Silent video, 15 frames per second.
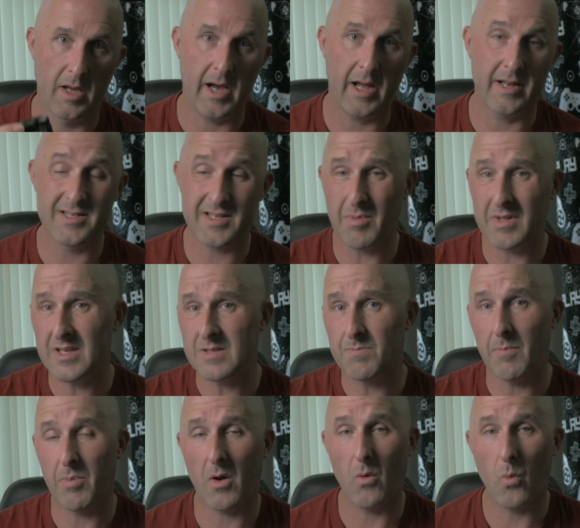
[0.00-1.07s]
and some of these
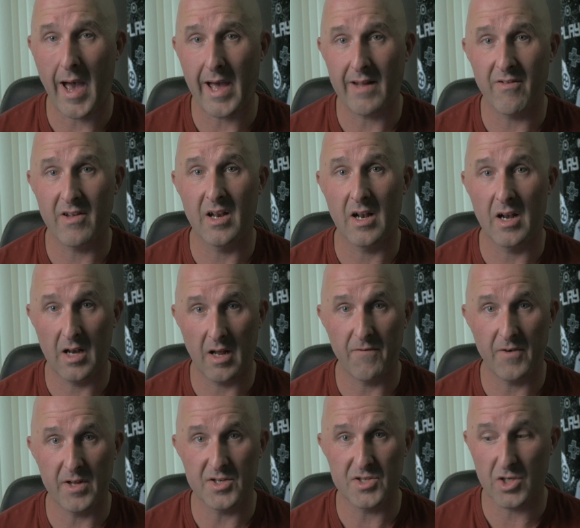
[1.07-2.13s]
people are wearing
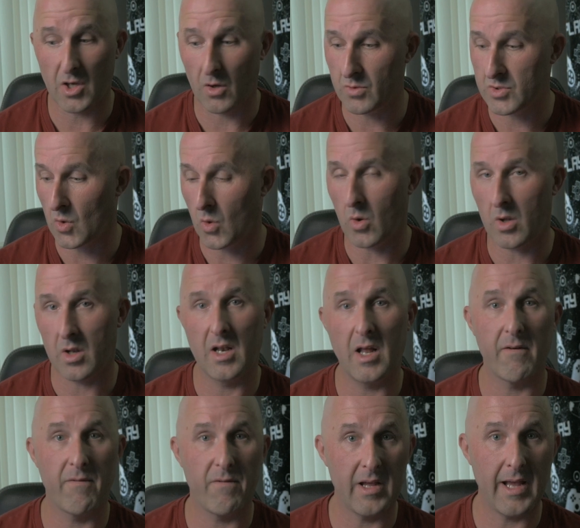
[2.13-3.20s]
lovely suits or
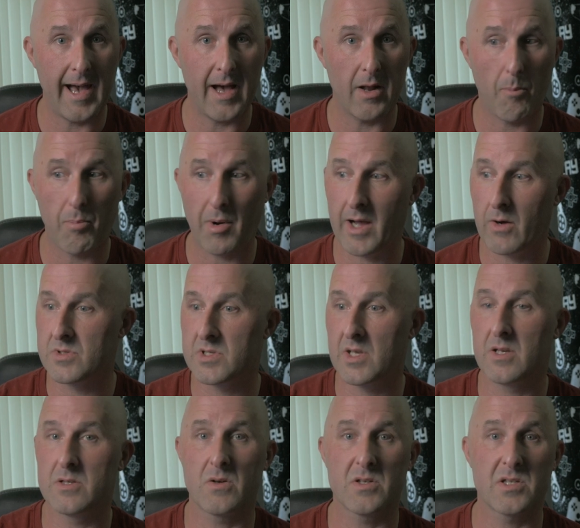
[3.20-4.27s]
lovely yellow
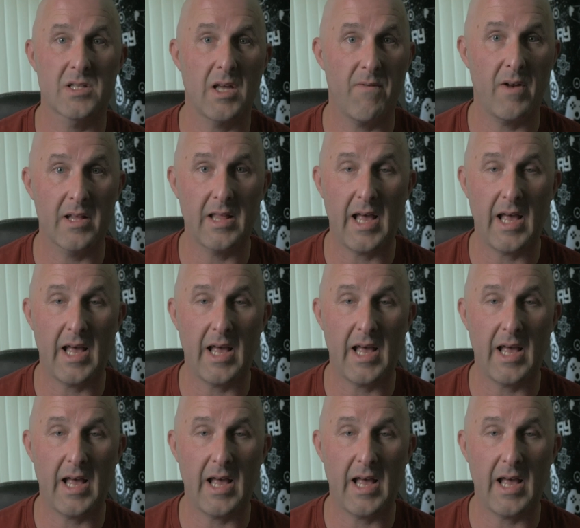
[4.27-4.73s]
blouses or stuff like